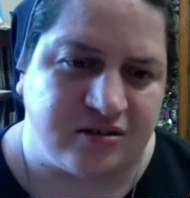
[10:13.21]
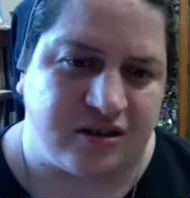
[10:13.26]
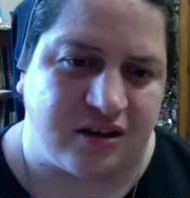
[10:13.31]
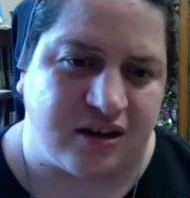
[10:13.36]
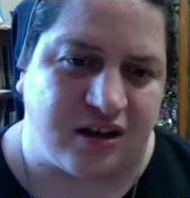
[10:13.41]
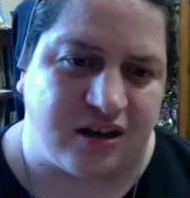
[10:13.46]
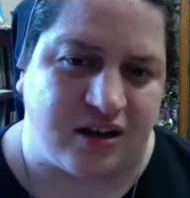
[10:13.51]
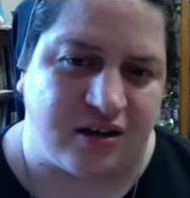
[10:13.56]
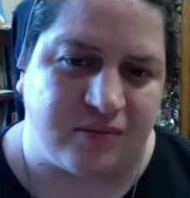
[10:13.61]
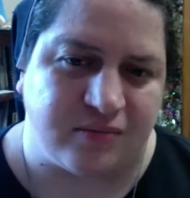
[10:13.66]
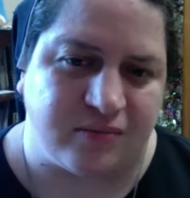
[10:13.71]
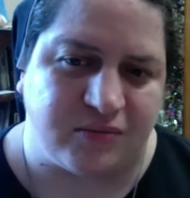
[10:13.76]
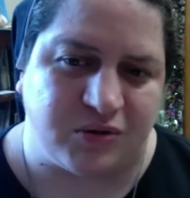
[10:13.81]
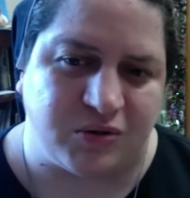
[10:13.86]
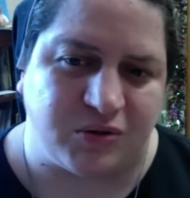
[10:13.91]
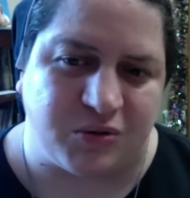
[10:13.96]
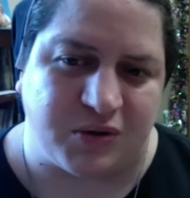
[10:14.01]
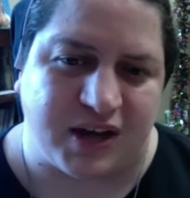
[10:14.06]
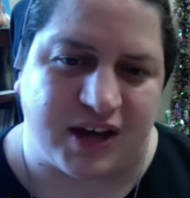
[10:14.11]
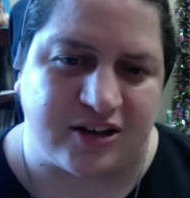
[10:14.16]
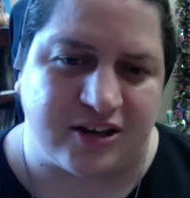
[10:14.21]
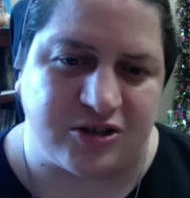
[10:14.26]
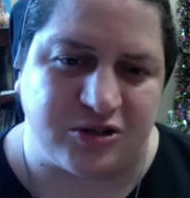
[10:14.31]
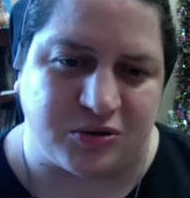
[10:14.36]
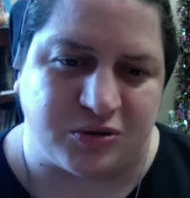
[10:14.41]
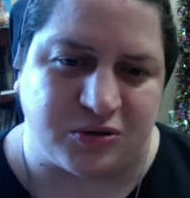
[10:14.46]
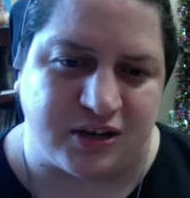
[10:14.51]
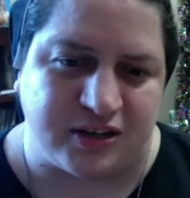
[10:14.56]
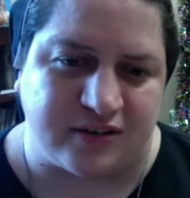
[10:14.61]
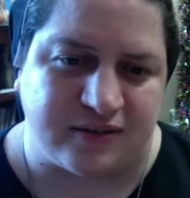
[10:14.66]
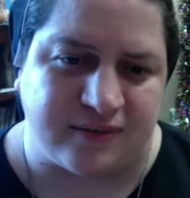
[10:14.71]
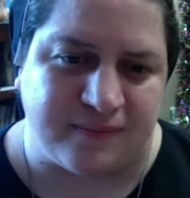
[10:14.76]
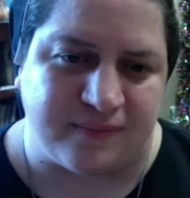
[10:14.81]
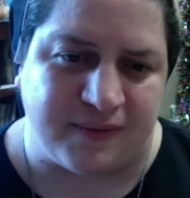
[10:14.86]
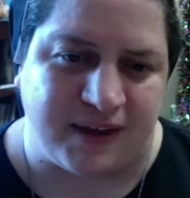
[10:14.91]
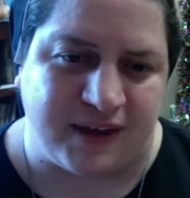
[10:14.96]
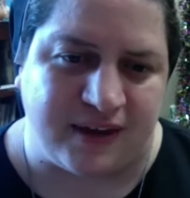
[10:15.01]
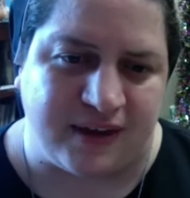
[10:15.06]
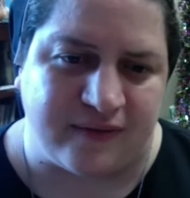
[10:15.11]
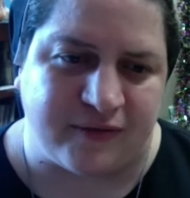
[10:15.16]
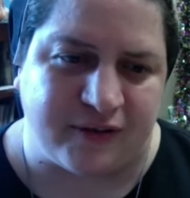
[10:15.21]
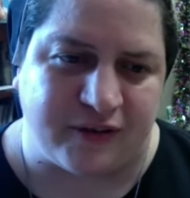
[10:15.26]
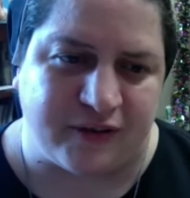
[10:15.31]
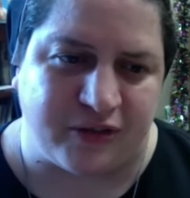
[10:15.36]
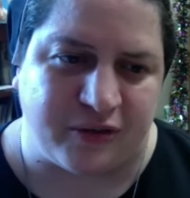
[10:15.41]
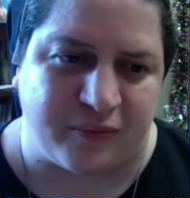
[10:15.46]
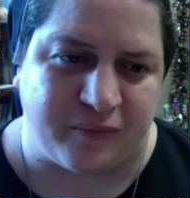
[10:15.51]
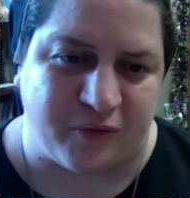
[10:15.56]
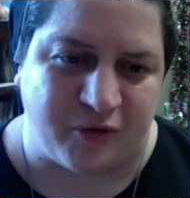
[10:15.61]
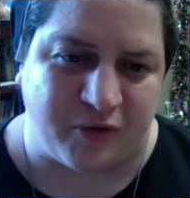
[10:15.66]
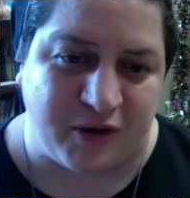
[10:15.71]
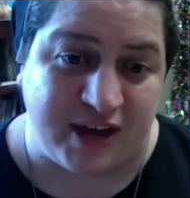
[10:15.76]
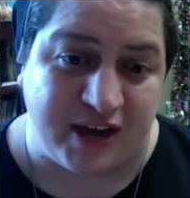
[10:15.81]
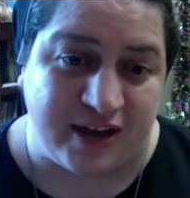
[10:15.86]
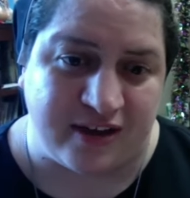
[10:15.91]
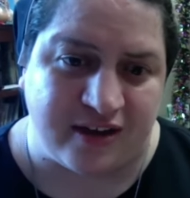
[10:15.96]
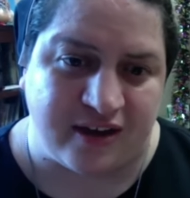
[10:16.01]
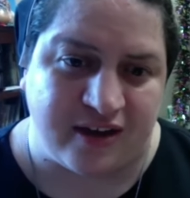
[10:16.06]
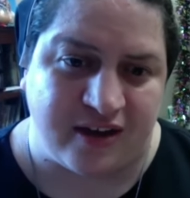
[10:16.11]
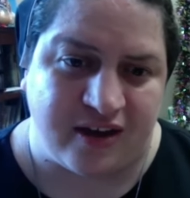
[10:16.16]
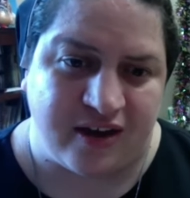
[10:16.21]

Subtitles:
who had joined me for the week.